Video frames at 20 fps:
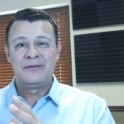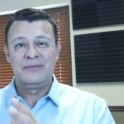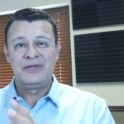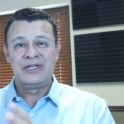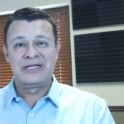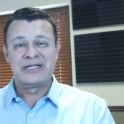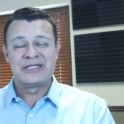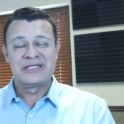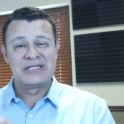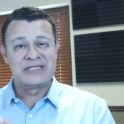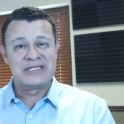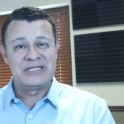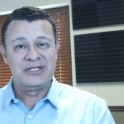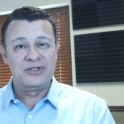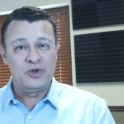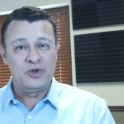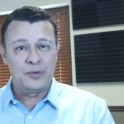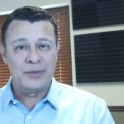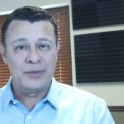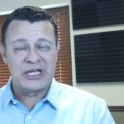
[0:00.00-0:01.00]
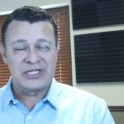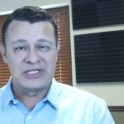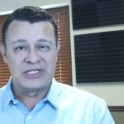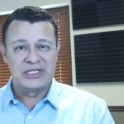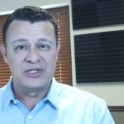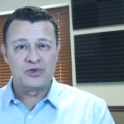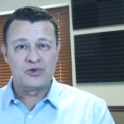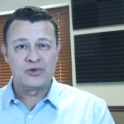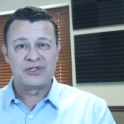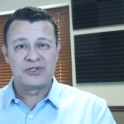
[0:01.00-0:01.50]
because it's in your best
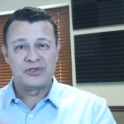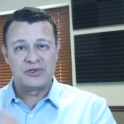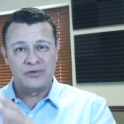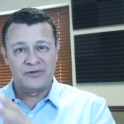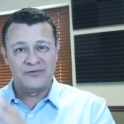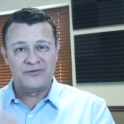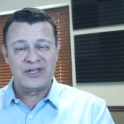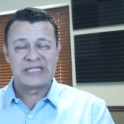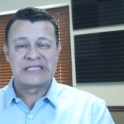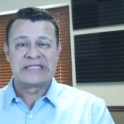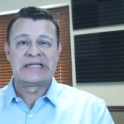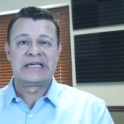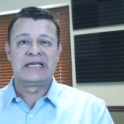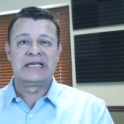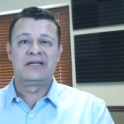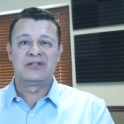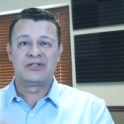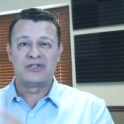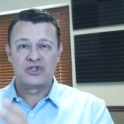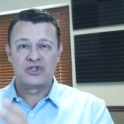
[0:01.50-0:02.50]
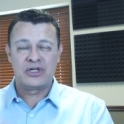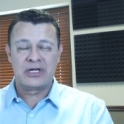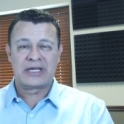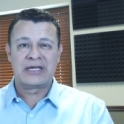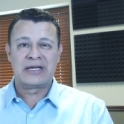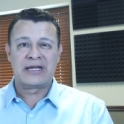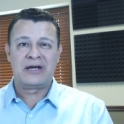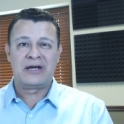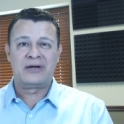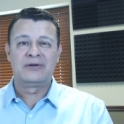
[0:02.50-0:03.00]
interest to investigate it, to check
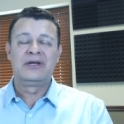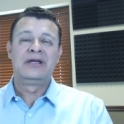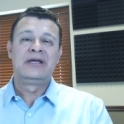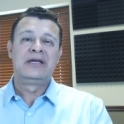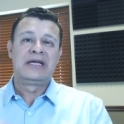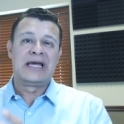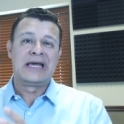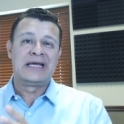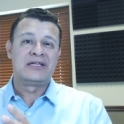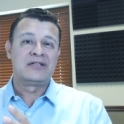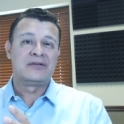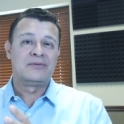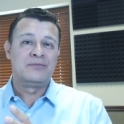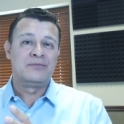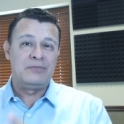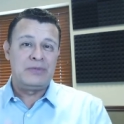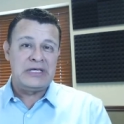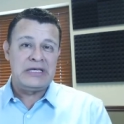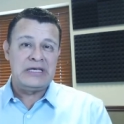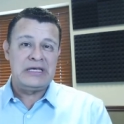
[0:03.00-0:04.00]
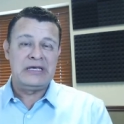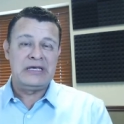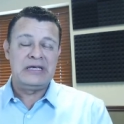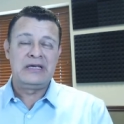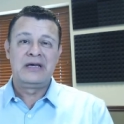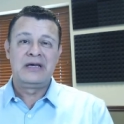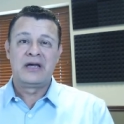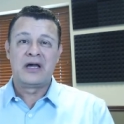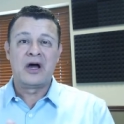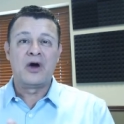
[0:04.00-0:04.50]
it out, and to be
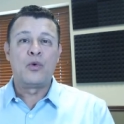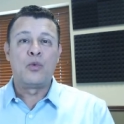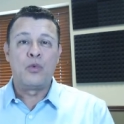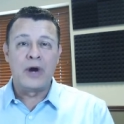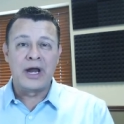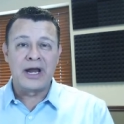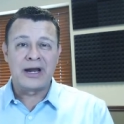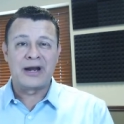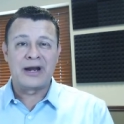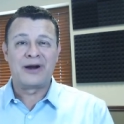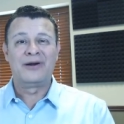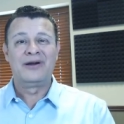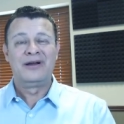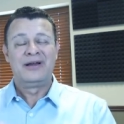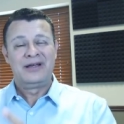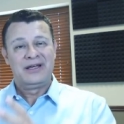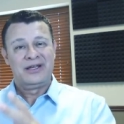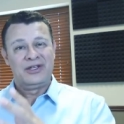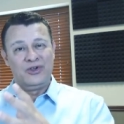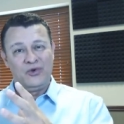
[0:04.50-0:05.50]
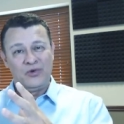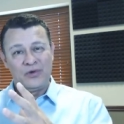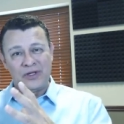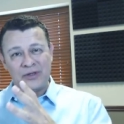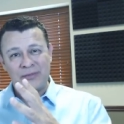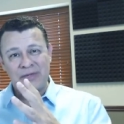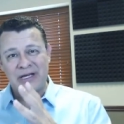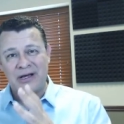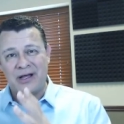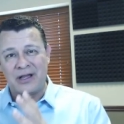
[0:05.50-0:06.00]
aware. You
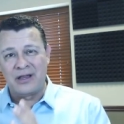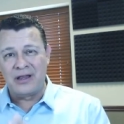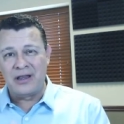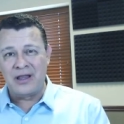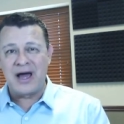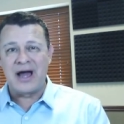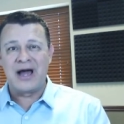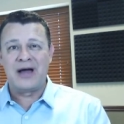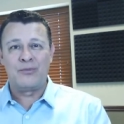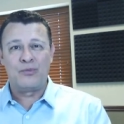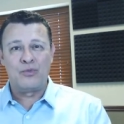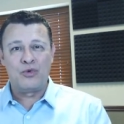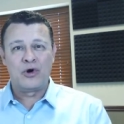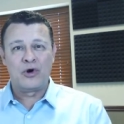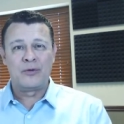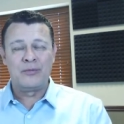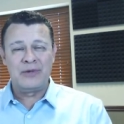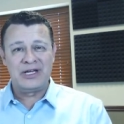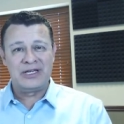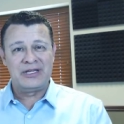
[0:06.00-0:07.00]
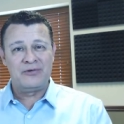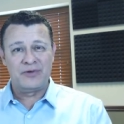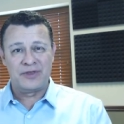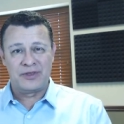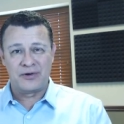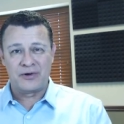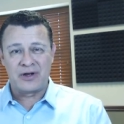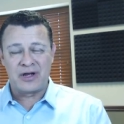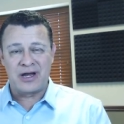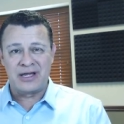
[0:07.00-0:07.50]
can make a lot more money
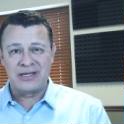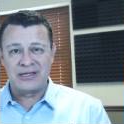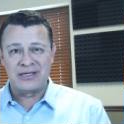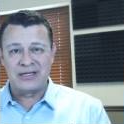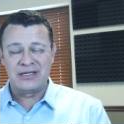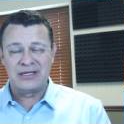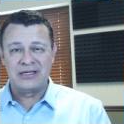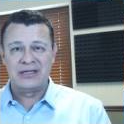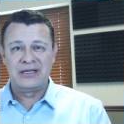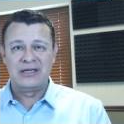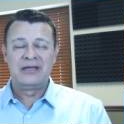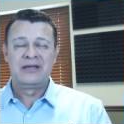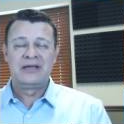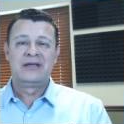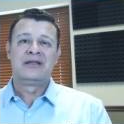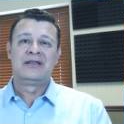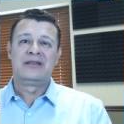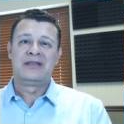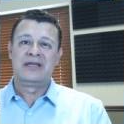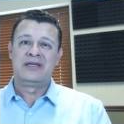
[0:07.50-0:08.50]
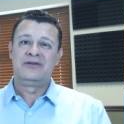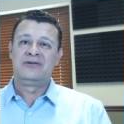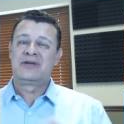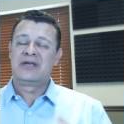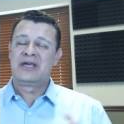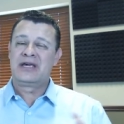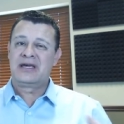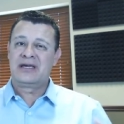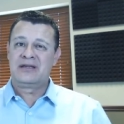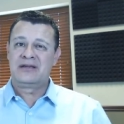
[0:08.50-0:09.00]
with your content than you
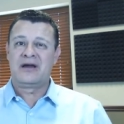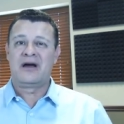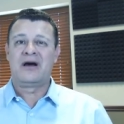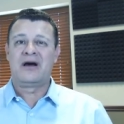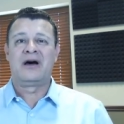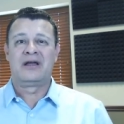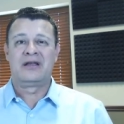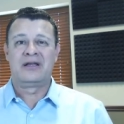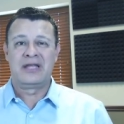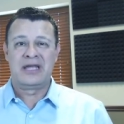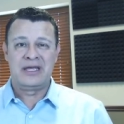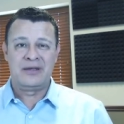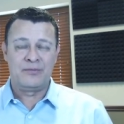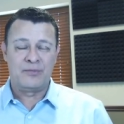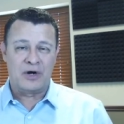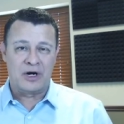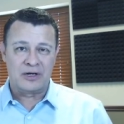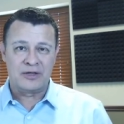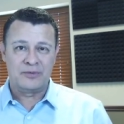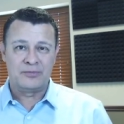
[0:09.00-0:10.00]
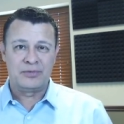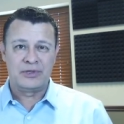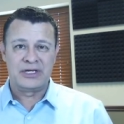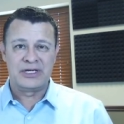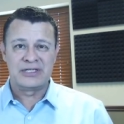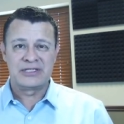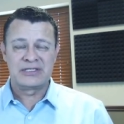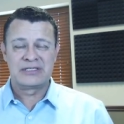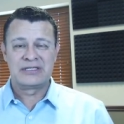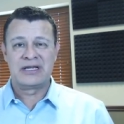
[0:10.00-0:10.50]
can on a
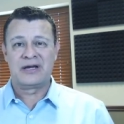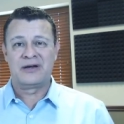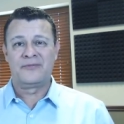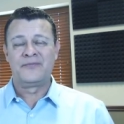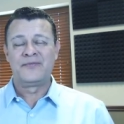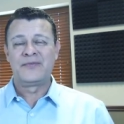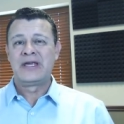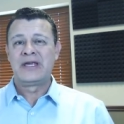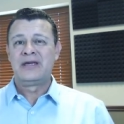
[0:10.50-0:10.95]
marketplace. Now,